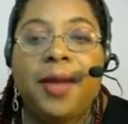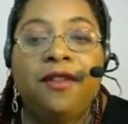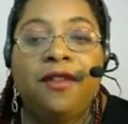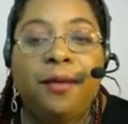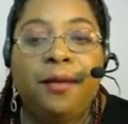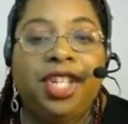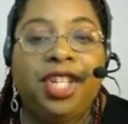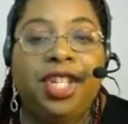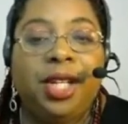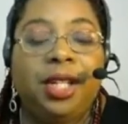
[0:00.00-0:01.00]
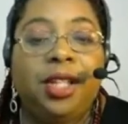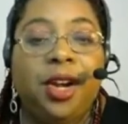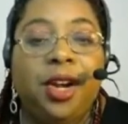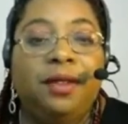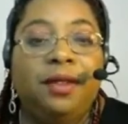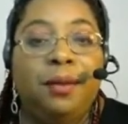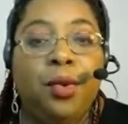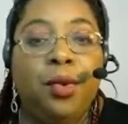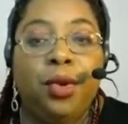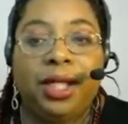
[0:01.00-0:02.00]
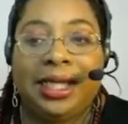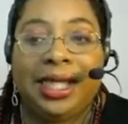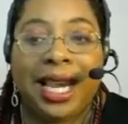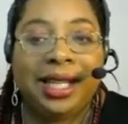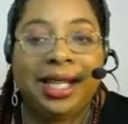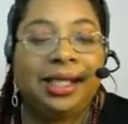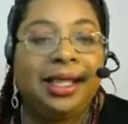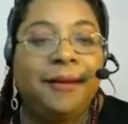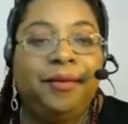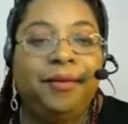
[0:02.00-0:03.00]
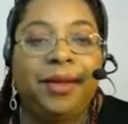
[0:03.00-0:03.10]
information in terms of important dates,